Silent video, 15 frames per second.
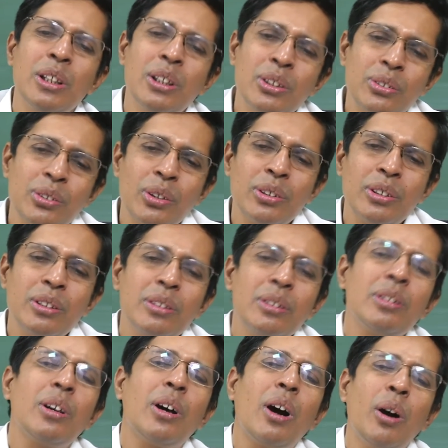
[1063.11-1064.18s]
So,
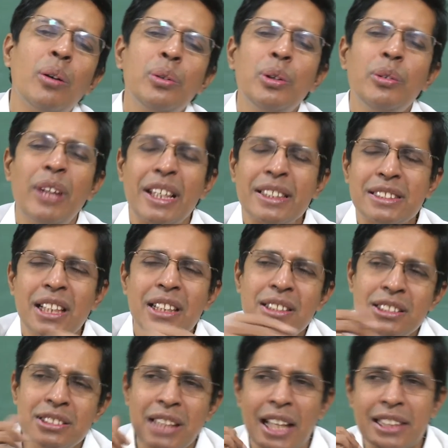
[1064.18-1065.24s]
how do we extend
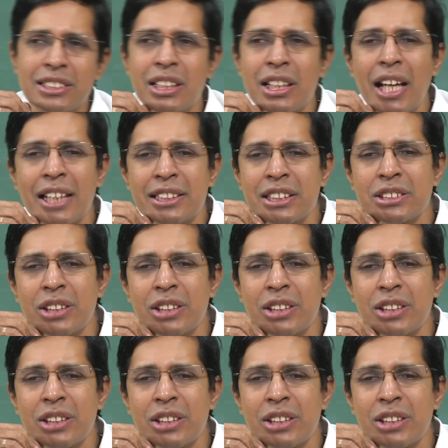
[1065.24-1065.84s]
this access